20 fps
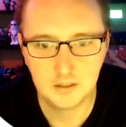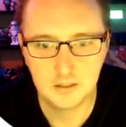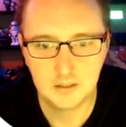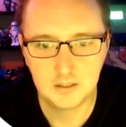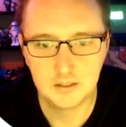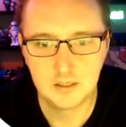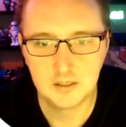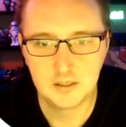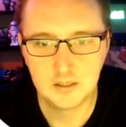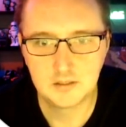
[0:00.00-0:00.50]

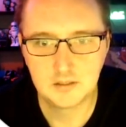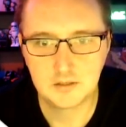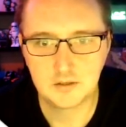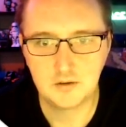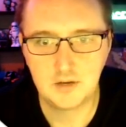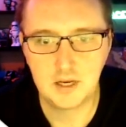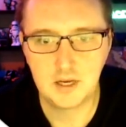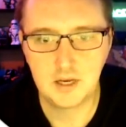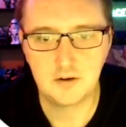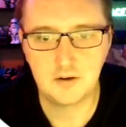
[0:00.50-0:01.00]
So
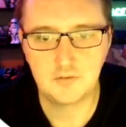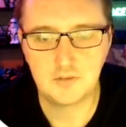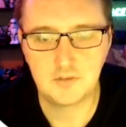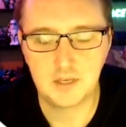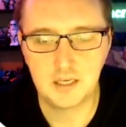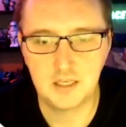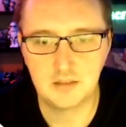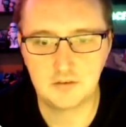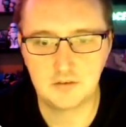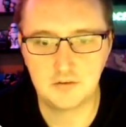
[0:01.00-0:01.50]
now if they get
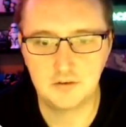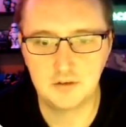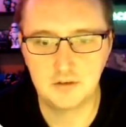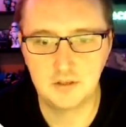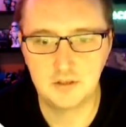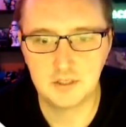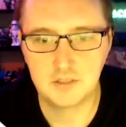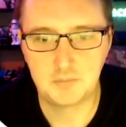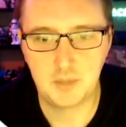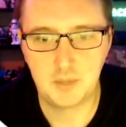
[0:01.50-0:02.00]
through to this
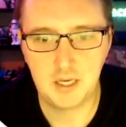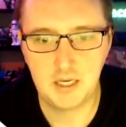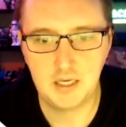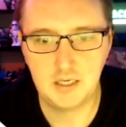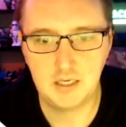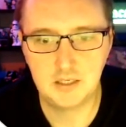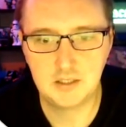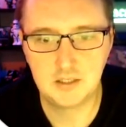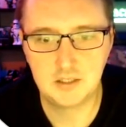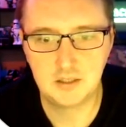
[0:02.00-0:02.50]

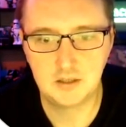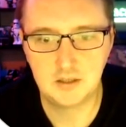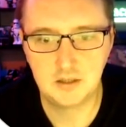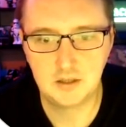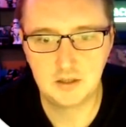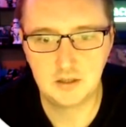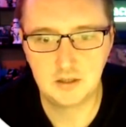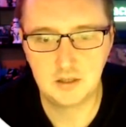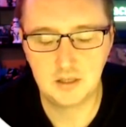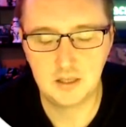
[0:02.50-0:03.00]
page
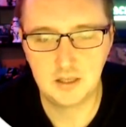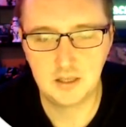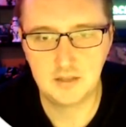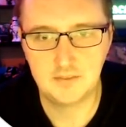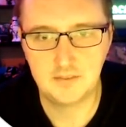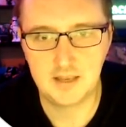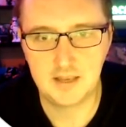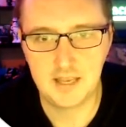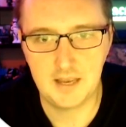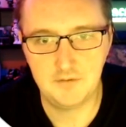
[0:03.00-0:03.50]
and they
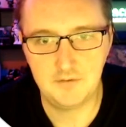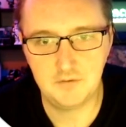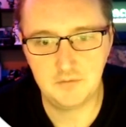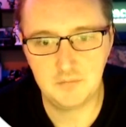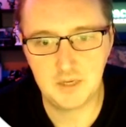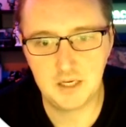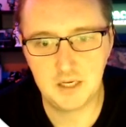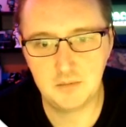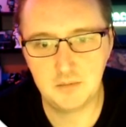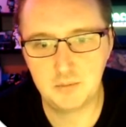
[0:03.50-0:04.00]
haven't
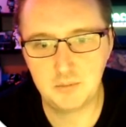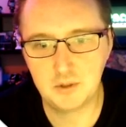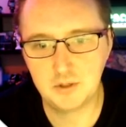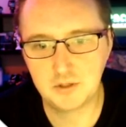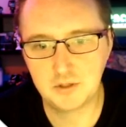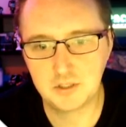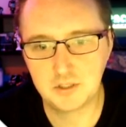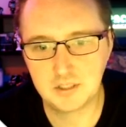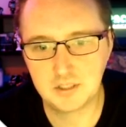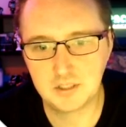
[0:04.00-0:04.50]
made a
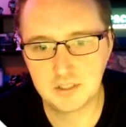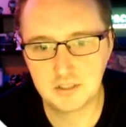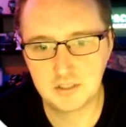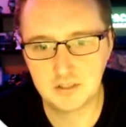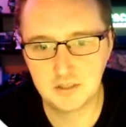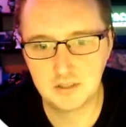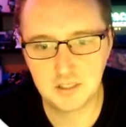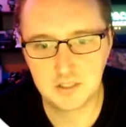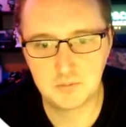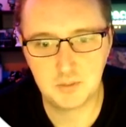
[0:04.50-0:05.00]
purchase,
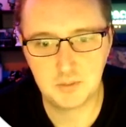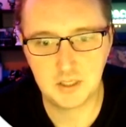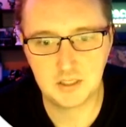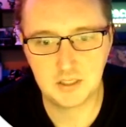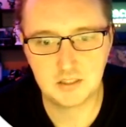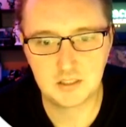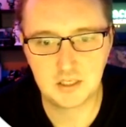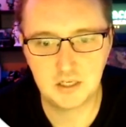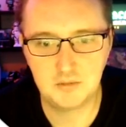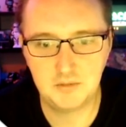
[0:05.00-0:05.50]
this button's
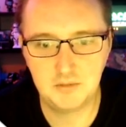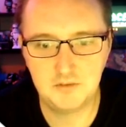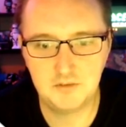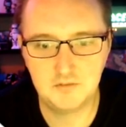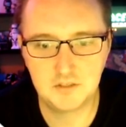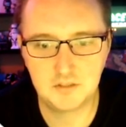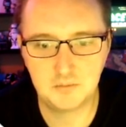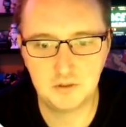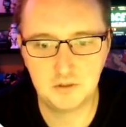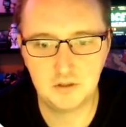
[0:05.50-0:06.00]
going to be
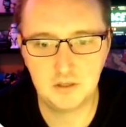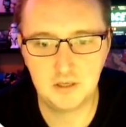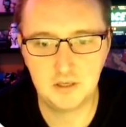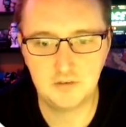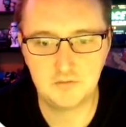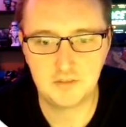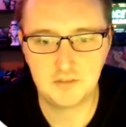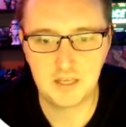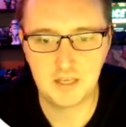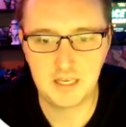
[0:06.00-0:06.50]
visible. If
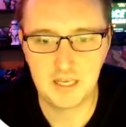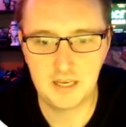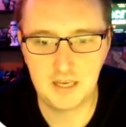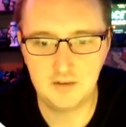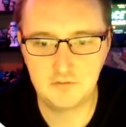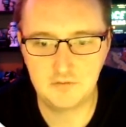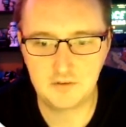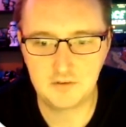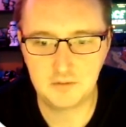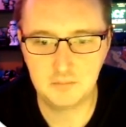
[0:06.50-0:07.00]
they have
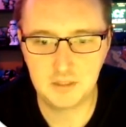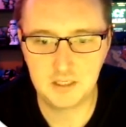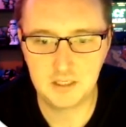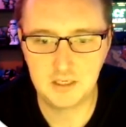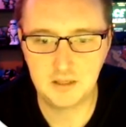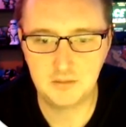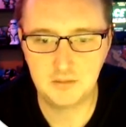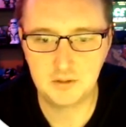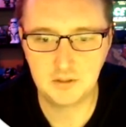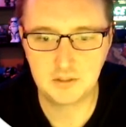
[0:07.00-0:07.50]
completed the
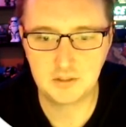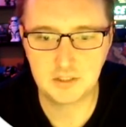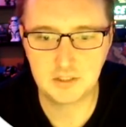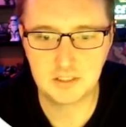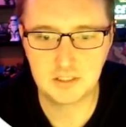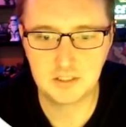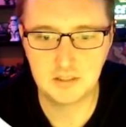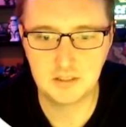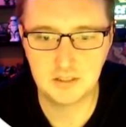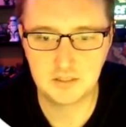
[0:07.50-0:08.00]
purchase,
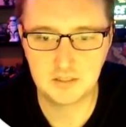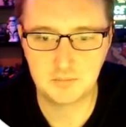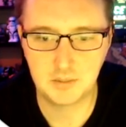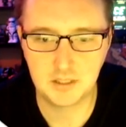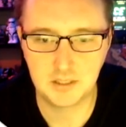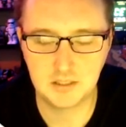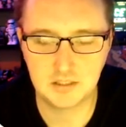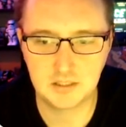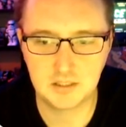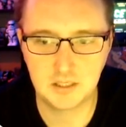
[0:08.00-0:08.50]
this
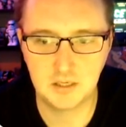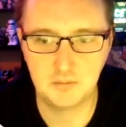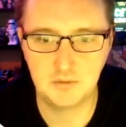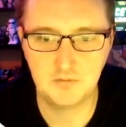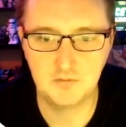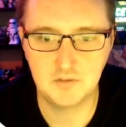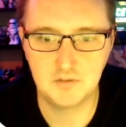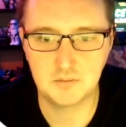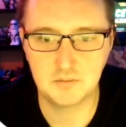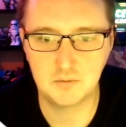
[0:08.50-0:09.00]
button's going to be
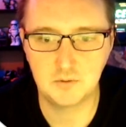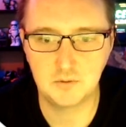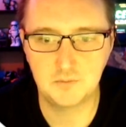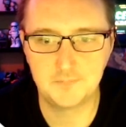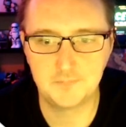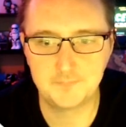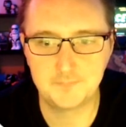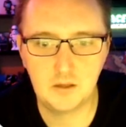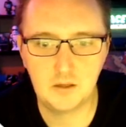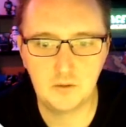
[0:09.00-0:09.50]
visible.
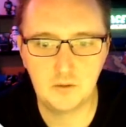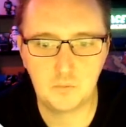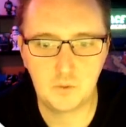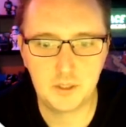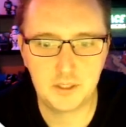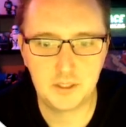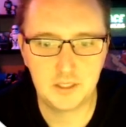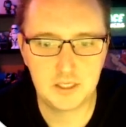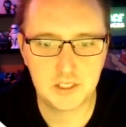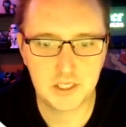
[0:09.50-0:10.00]
One other
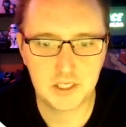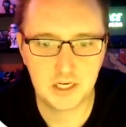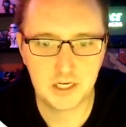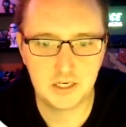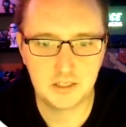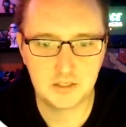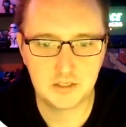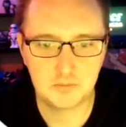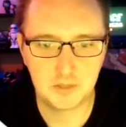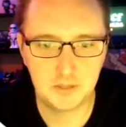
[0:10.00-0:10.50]
change I'm
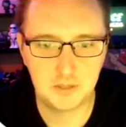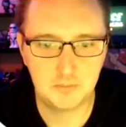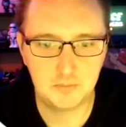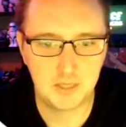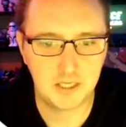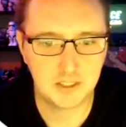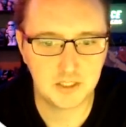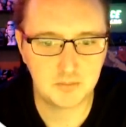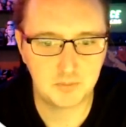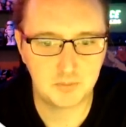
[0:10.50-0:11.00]
going to make,
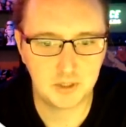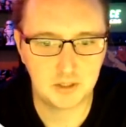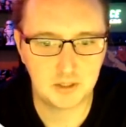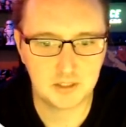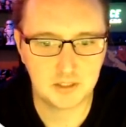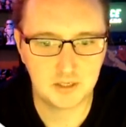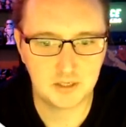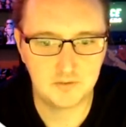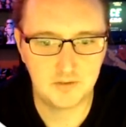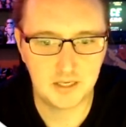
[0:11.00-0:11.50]
just because I've
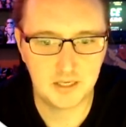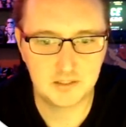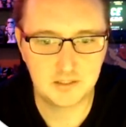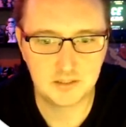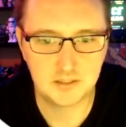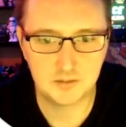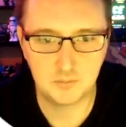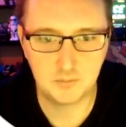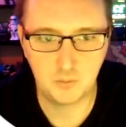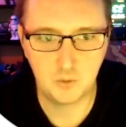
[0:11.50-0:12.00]
had some
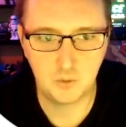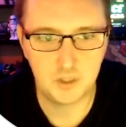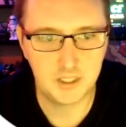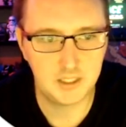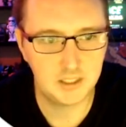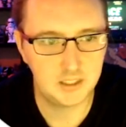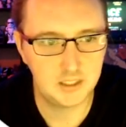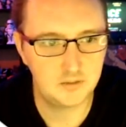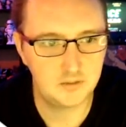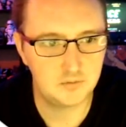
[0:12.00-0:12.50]

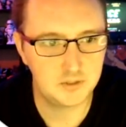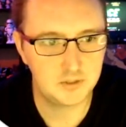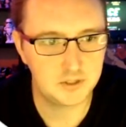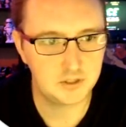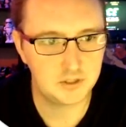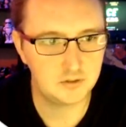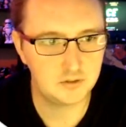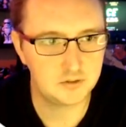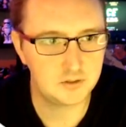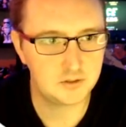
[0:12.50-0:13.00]
weird
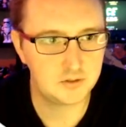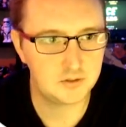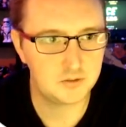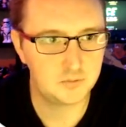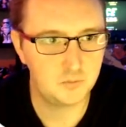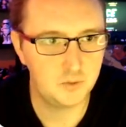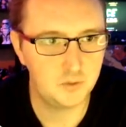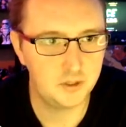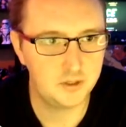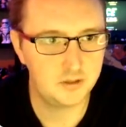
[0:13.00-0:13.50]
results
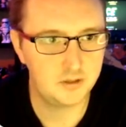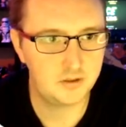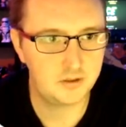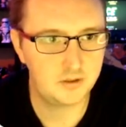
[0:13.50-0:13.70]
with